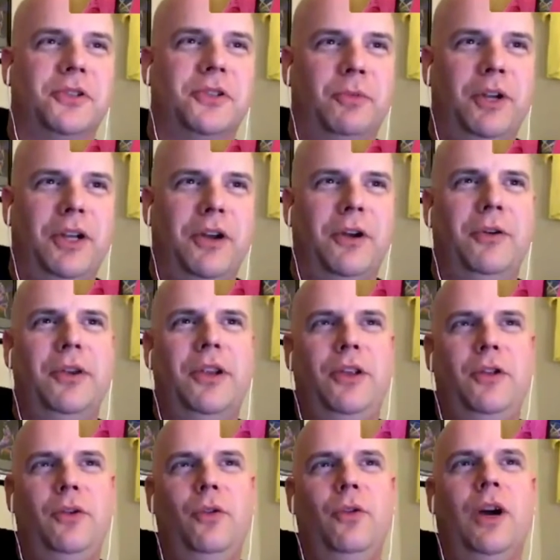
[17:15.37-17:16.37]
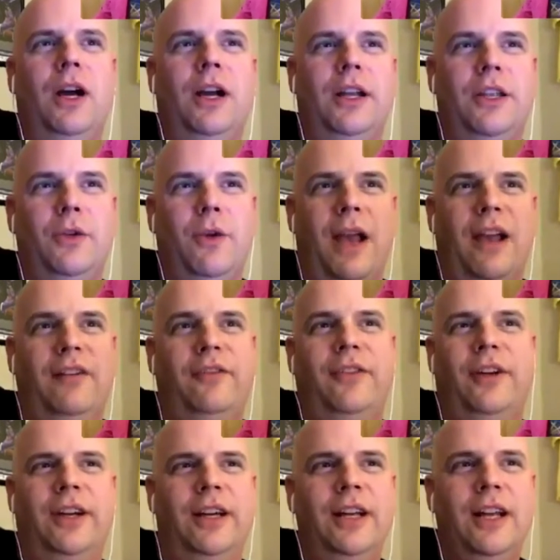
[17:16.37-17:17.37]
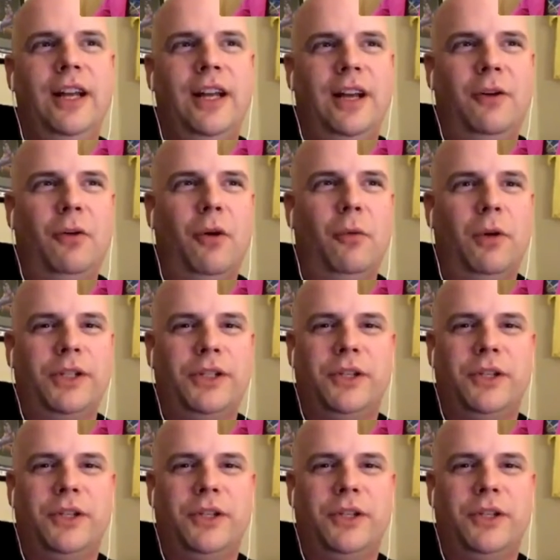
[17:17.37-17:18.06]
We know you have what's